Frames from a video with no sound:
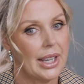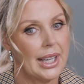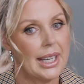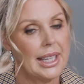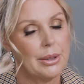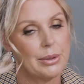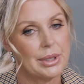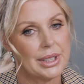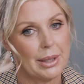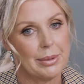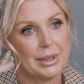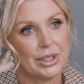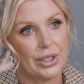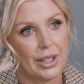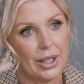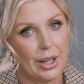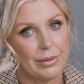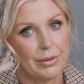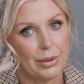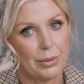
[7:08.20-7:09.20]
he was coming
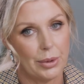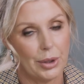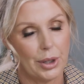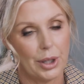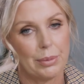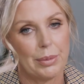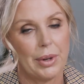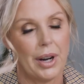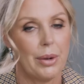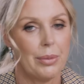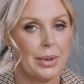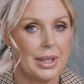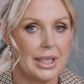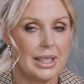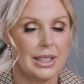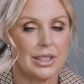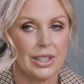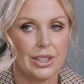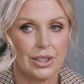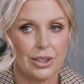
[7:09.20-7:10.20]
straight home from work, but I went
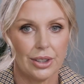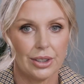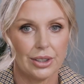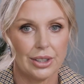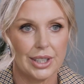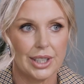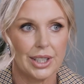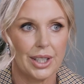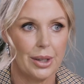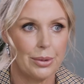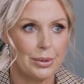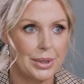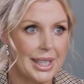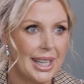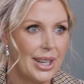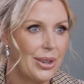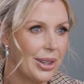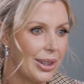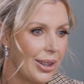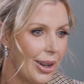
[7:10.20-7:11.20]
into the doctor's. So I was
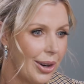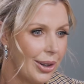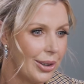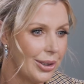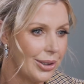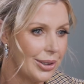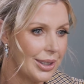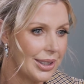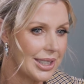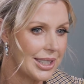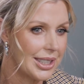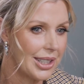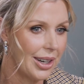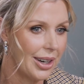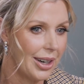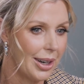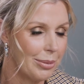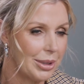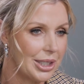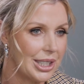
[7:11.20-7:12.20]
there alone at the
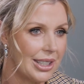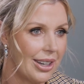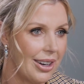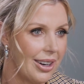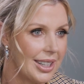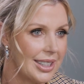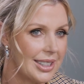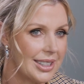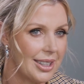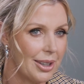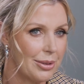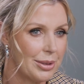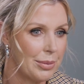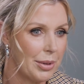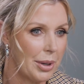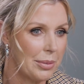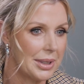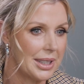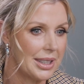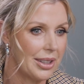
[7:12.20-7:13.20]
time, which in hindsight was
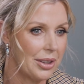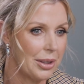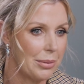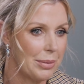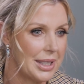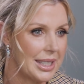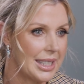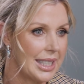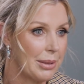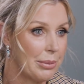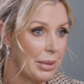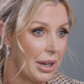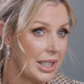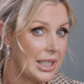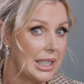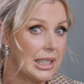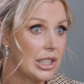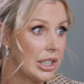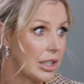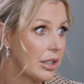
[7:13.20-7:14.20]
probably not the best thing, but I
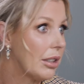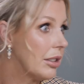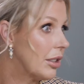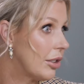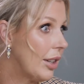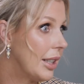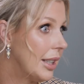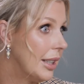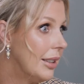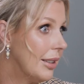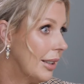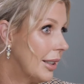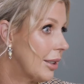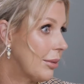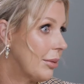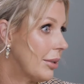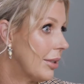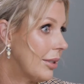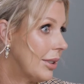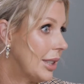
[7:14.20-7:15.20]
did just go straight in. That's
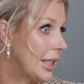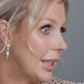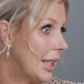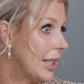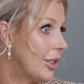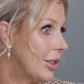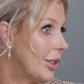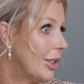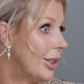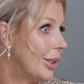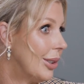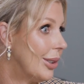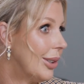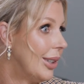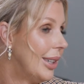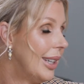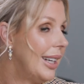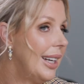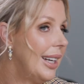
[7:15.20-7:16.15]
what she said to do.